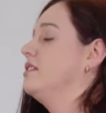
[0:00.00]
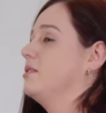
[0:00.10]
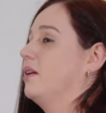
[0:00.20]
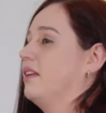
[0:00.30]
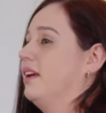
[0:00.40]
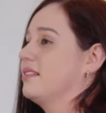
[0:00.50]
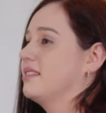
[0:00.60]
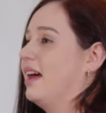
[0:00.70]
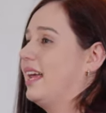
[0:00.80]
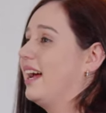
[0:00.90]
So I think it's,
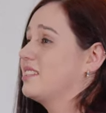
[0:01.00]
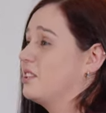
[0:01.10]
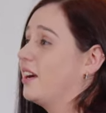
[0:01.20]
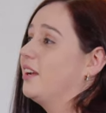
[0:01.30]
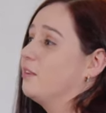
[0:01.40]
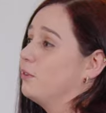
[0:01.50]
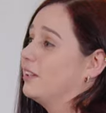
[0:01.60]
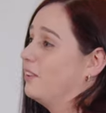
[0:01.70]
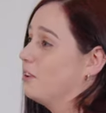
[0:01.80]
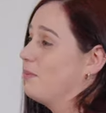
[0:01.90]
I actually try to
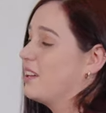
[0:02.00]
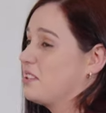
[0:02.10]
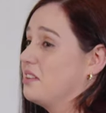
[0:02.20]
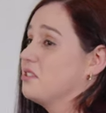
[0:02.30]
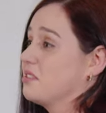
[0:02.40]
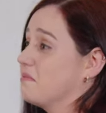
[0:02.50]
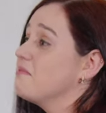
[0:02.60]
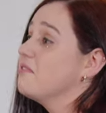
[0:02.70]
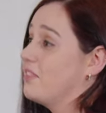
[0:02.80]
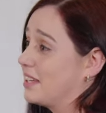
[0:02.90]
avoid the automation and just
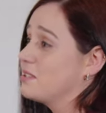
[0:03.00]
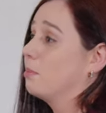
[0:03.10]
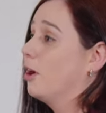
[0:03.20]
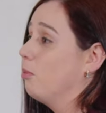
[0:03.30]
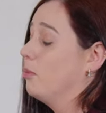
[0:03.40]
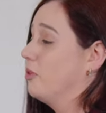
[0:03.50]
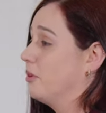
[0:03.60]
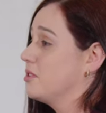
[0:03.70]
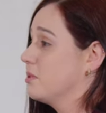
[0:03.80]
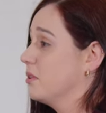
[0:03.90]
fix the problem at the
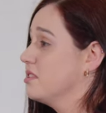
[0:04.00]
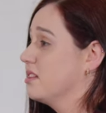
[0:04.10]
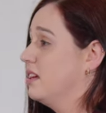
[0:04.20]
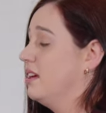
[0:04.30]
root source.